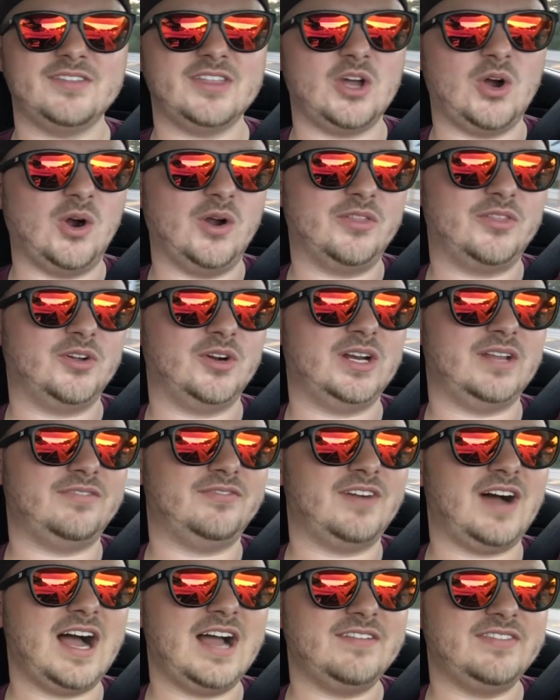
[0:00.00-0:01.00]
the
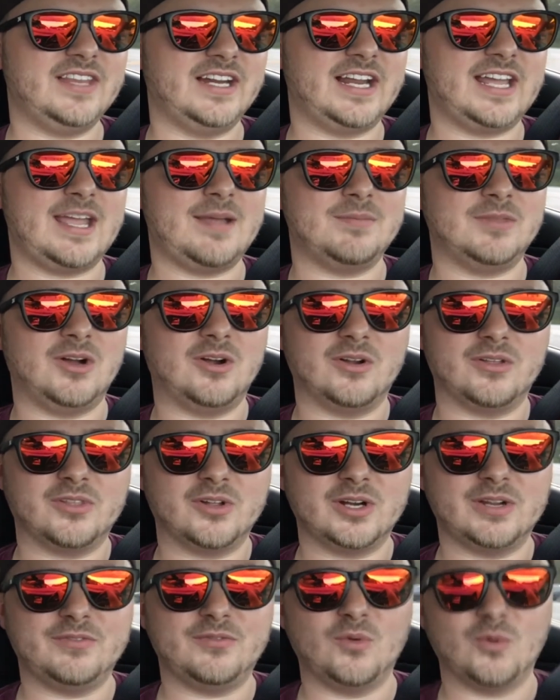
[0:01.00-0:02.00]
R35 than I am the
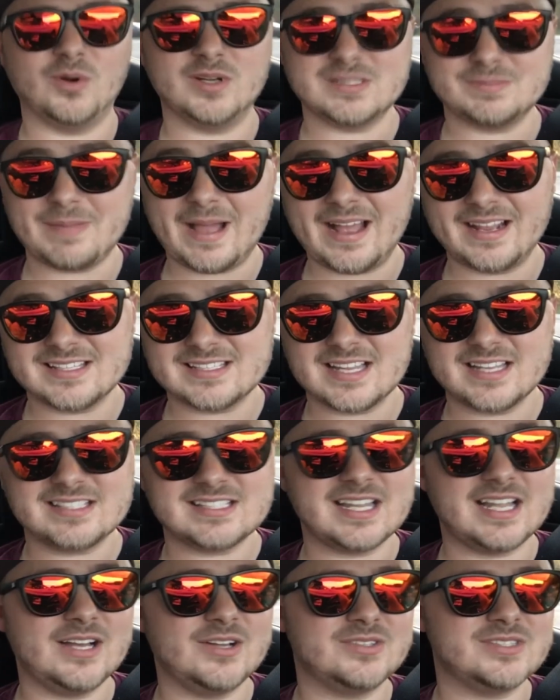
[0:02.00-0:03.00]
R34, as bad as that
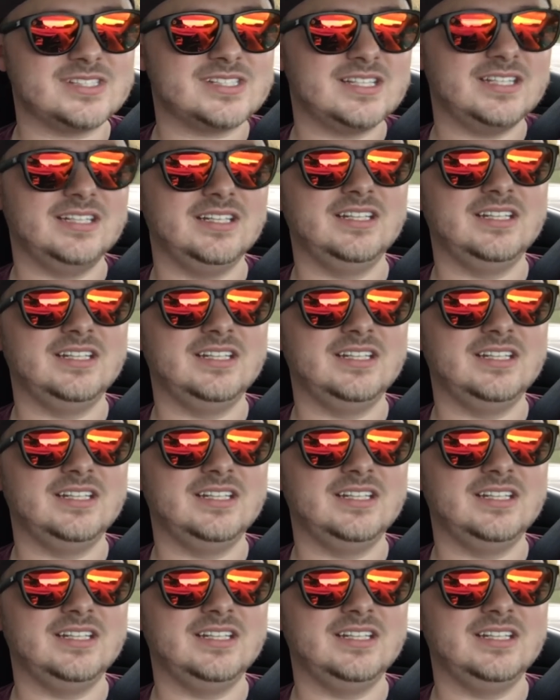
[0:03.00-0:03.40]
sounds.